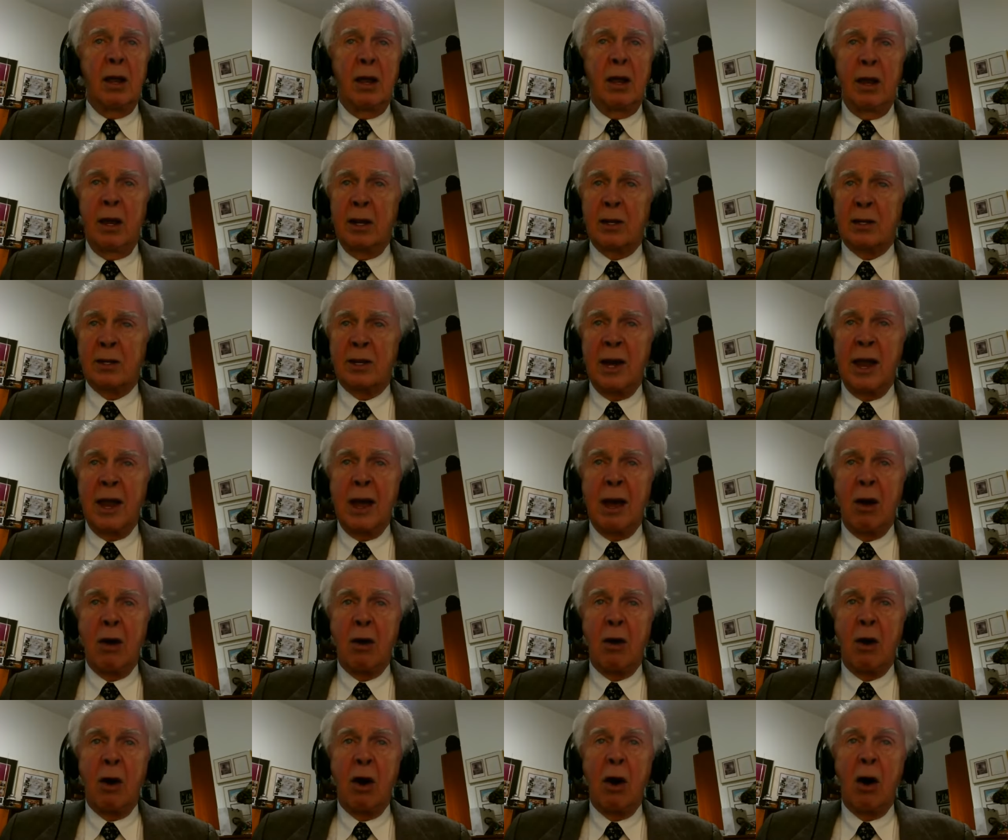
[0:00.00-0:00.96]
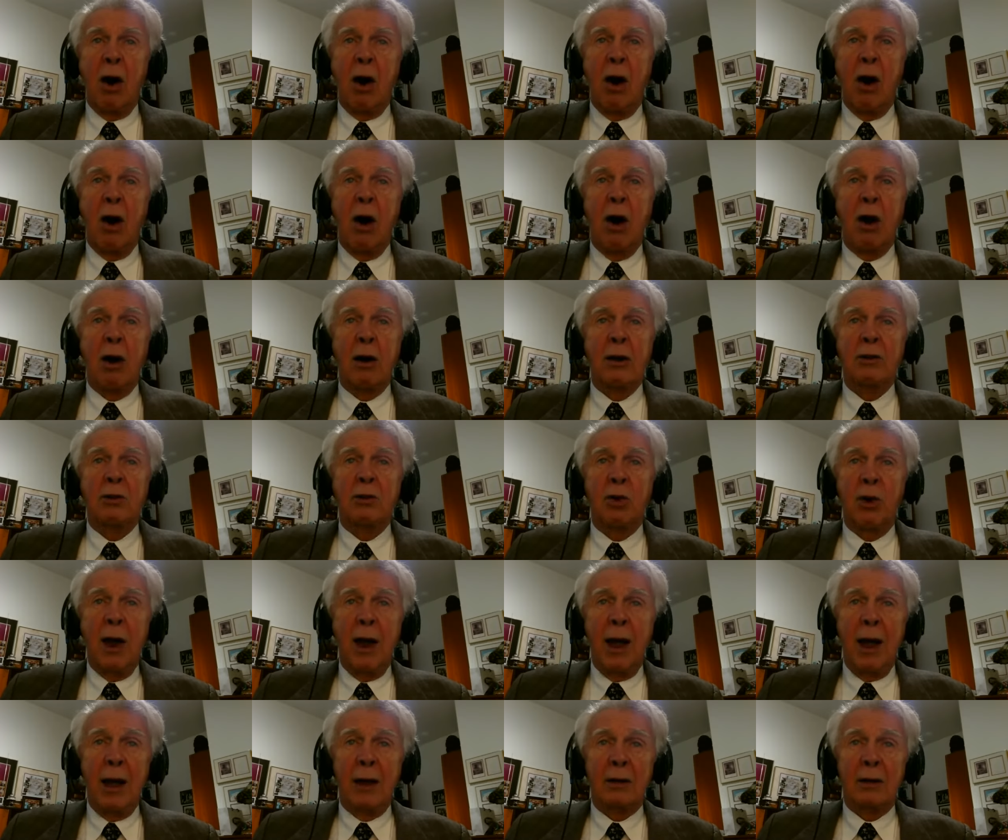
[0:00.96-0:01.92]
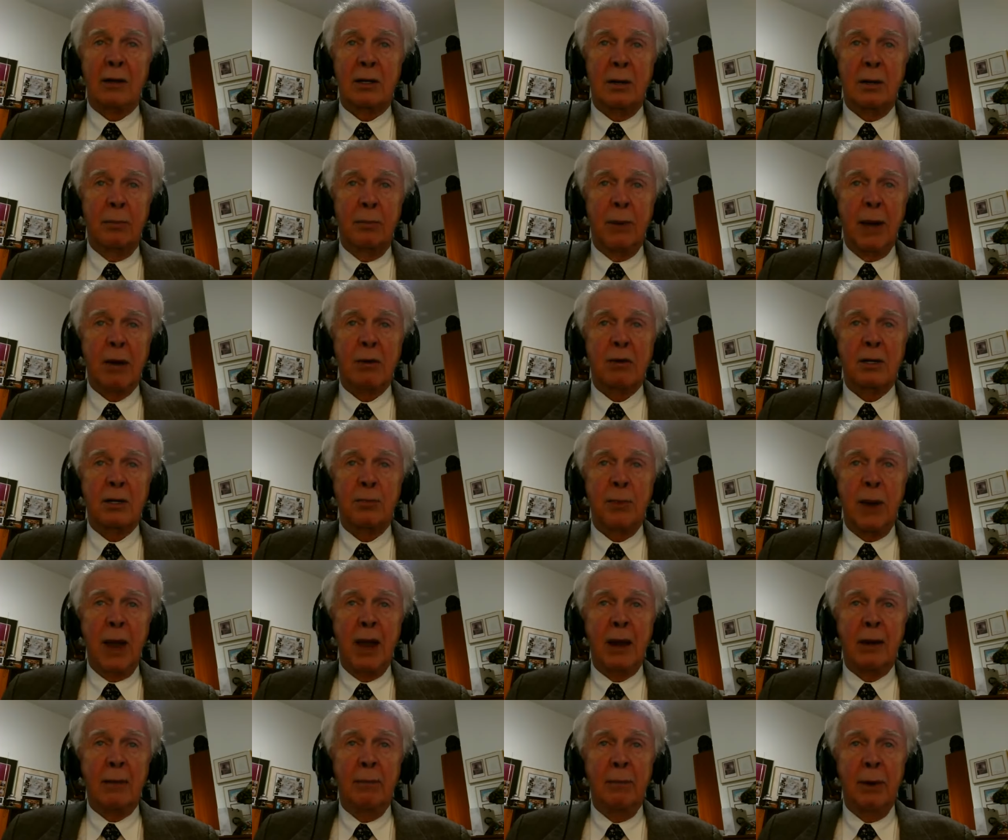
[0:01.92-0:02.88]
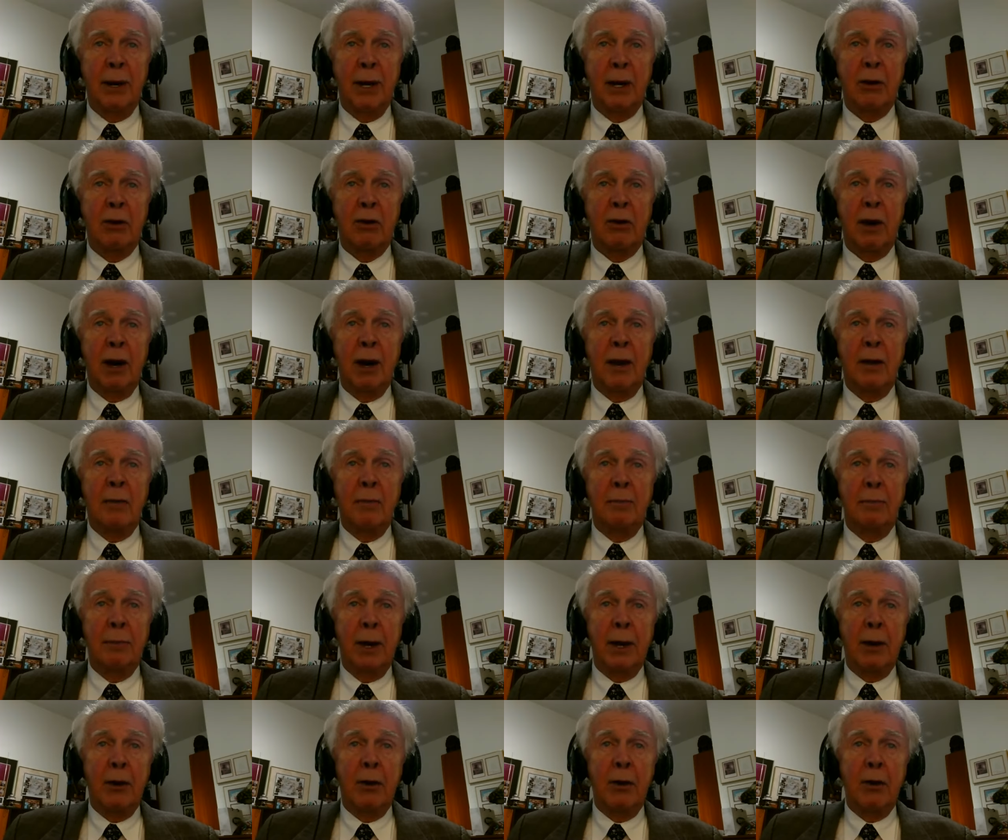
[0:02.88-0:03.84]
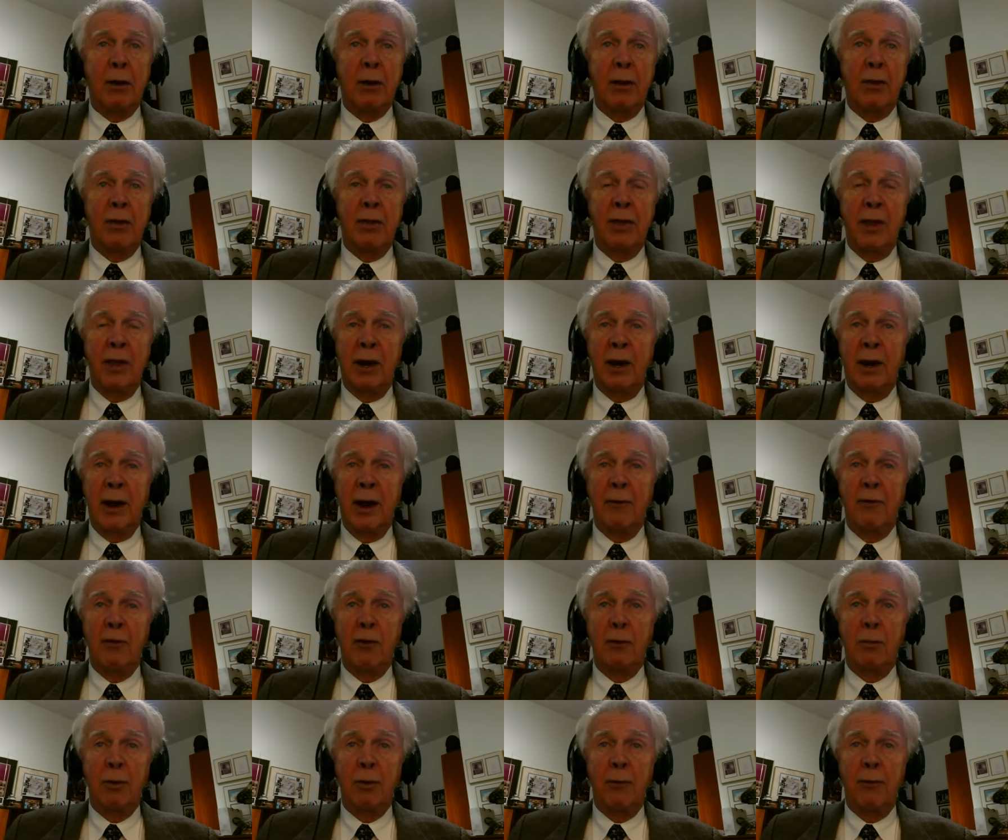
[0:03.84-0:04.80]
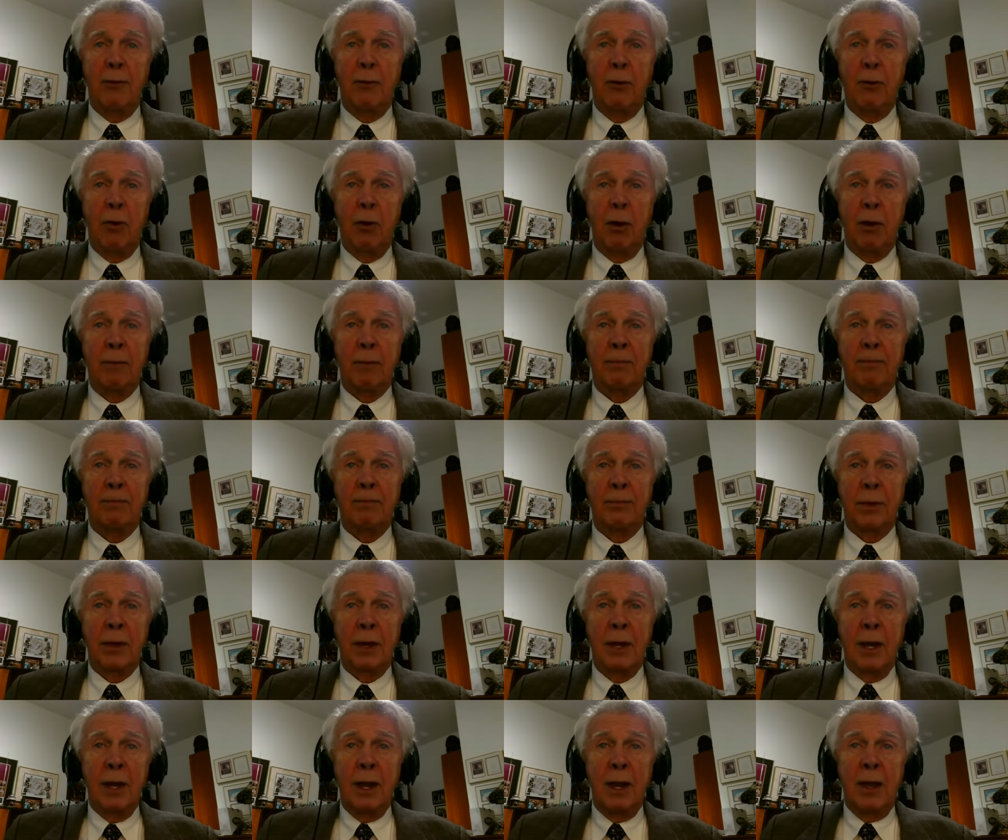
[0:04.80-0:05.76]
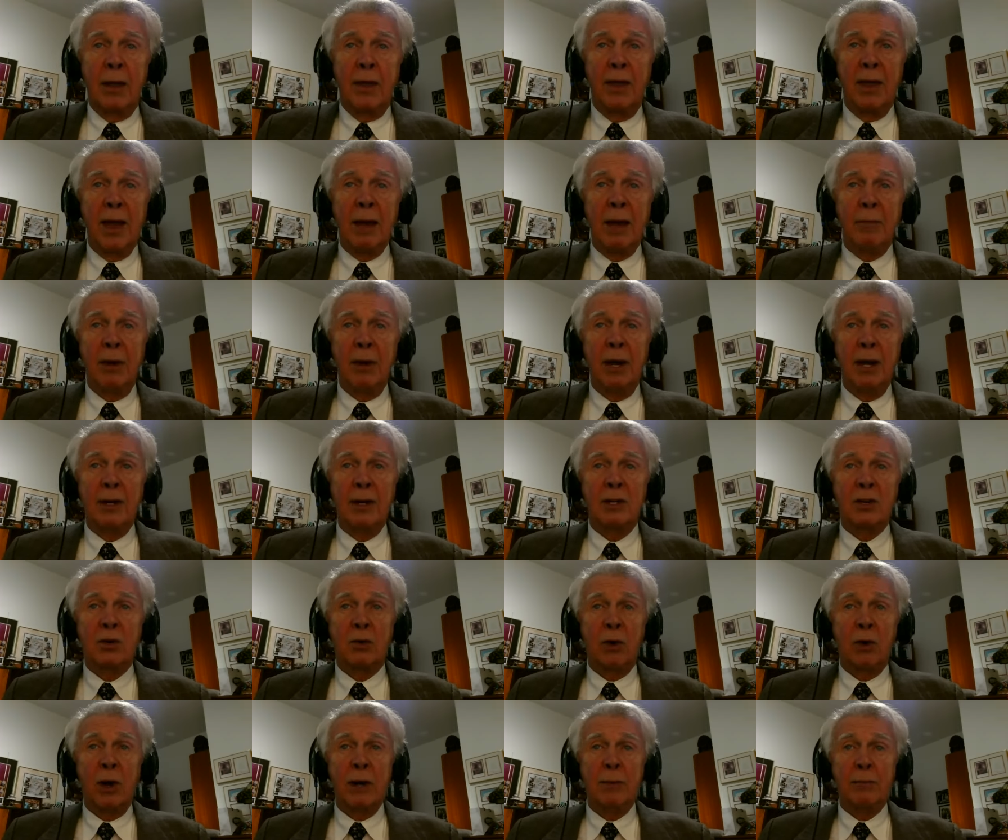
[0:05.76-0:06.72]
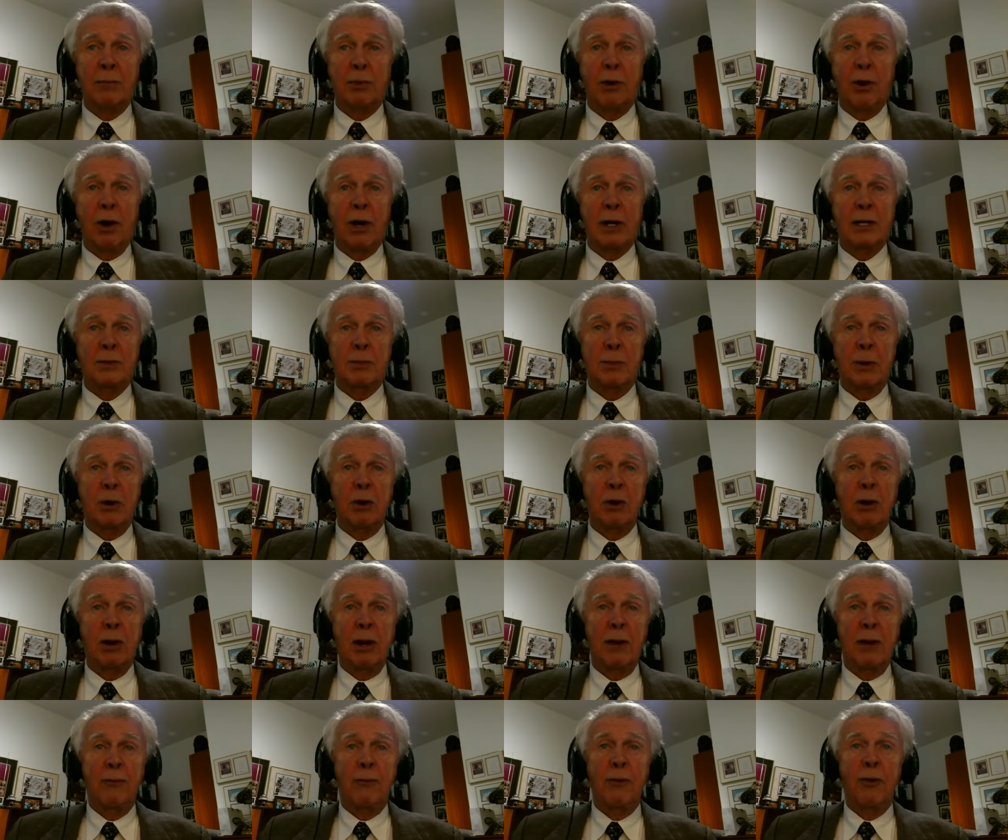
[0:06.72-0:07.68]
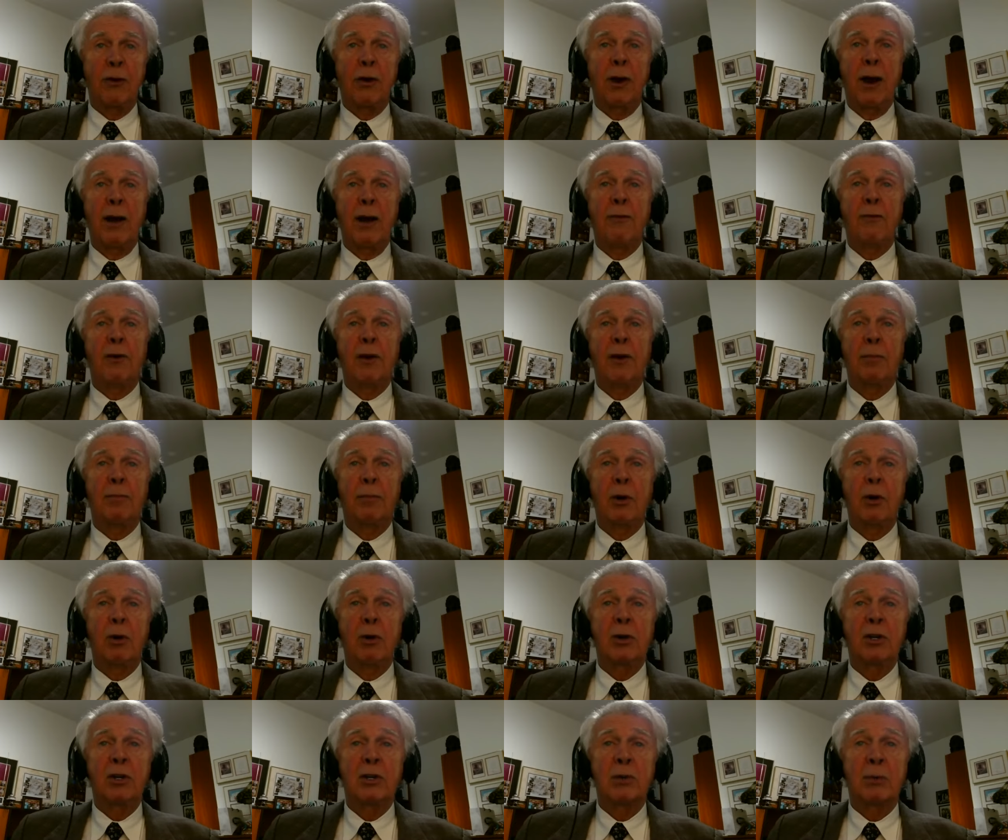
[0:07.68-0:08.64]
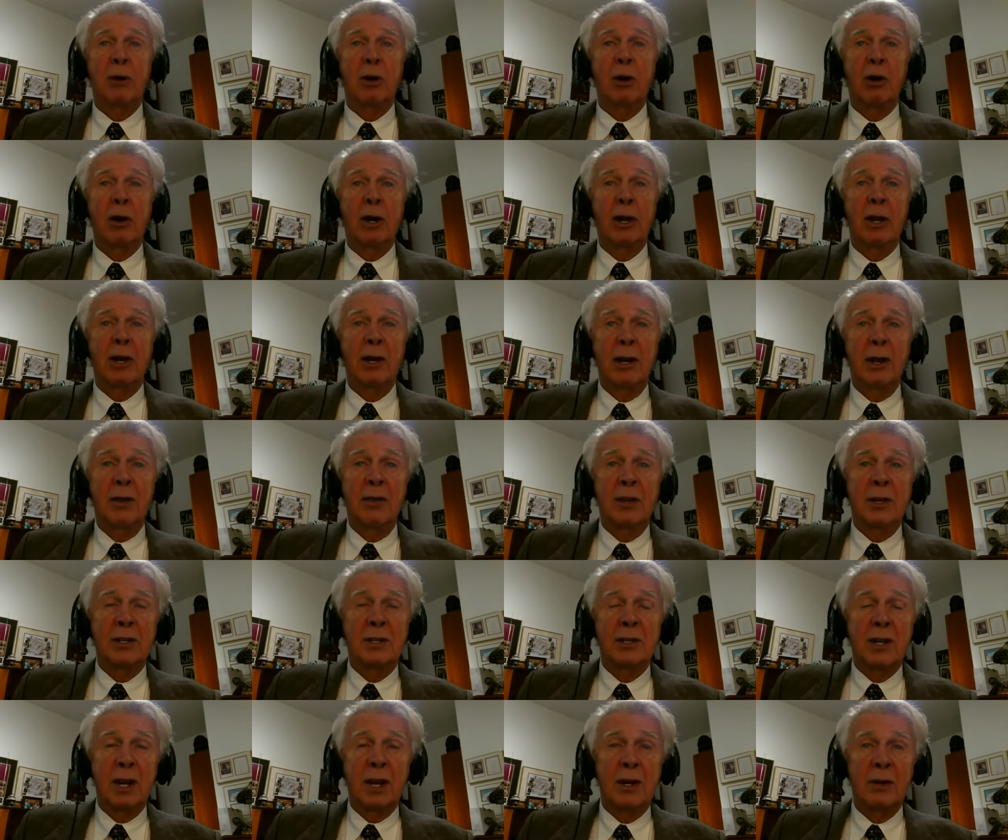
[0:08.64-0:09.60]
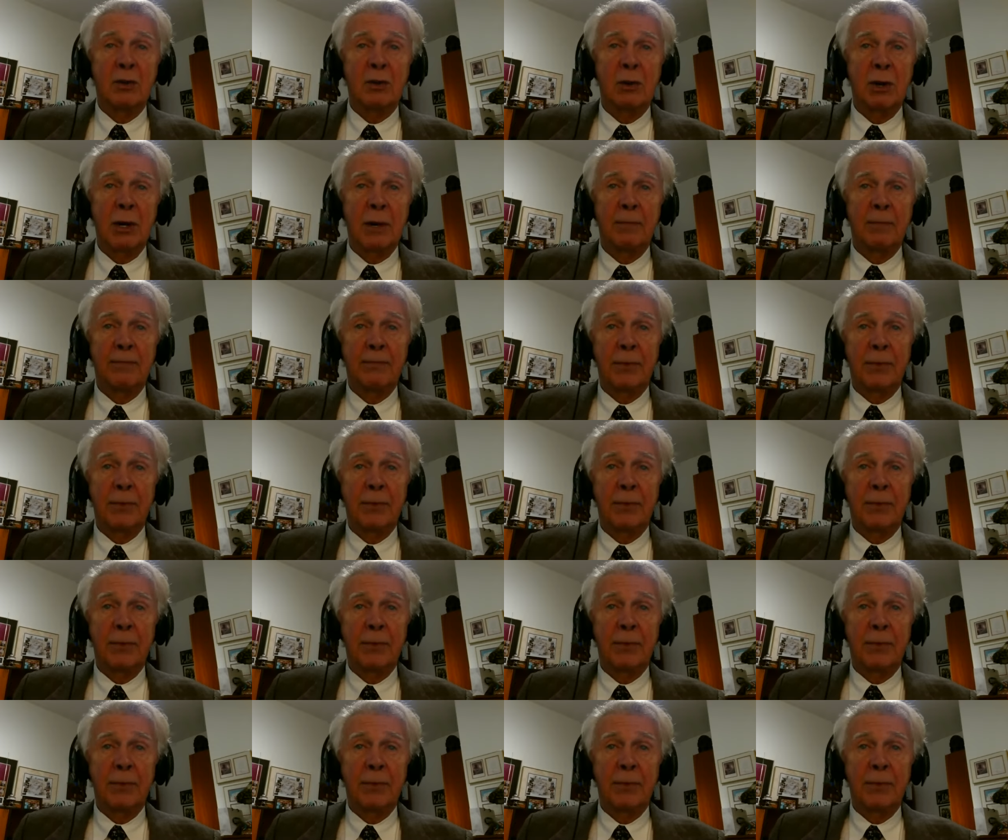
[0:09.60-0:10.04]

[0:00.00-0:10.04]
is now on track to bounce back bigger and better than ever before. That means great prosperity for every Polish American in this country.